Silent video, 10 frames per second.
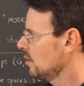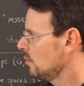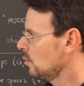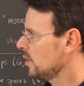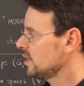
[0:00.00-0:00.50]

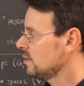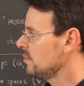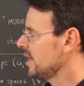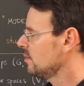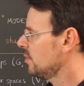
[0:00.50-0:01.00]
What he
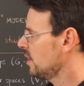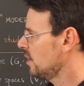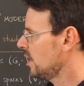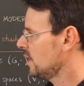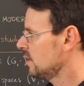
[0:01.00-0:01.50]
meant by
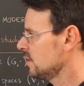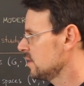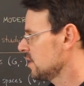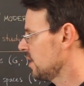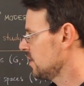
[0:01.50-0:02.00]
that
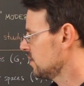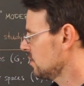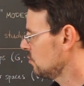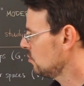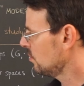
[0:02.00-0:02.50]
is, I
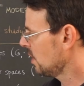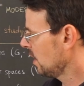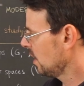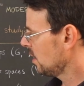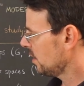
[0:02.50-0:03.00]
assume,
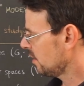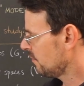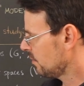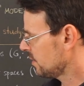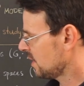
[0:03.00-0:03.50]
like
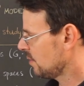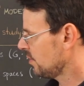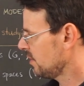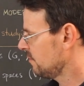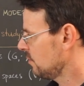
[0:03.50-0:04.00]
for
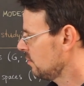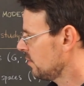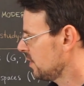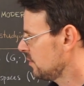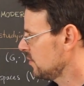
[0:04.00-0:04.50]
example, if you
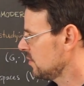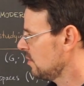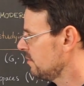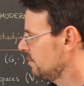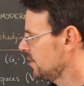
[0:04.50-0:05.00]
try to
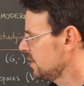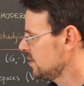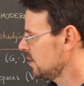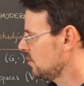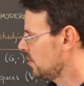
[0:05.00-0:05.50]
solve
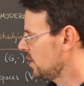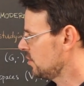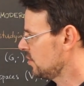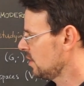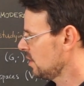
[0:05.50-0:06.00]
this
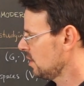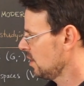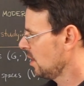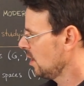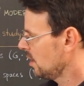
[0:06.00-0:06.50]

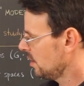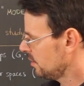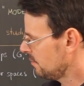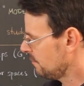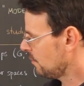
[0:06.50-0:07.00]
equation,
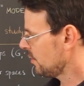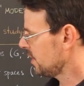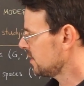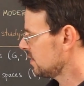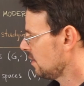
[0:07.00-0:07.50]
the
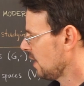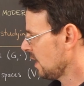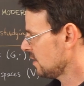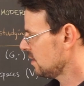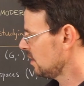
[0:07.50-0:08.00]

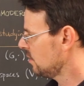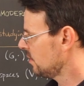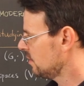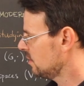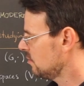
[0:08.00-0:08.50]
4x here
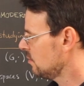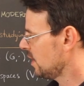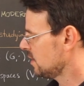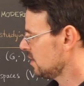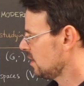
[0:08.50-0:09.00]
and the
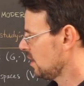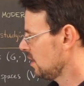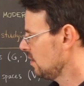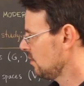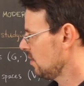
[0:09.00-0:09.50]
2x
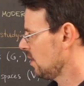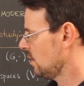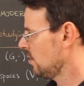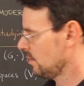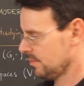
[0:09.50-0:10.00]
here
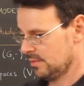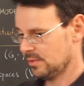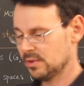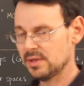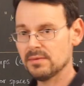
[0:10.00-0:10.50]
are
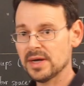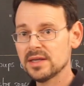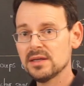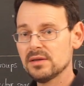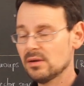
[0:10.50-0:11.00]

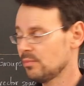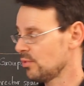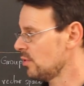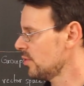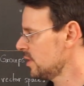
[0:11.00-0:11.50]
divided, are
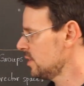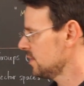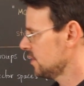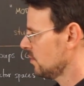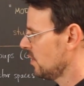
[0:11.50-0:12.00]
broken,
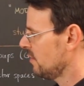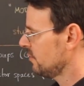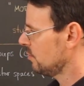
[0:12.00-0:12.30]
so you have to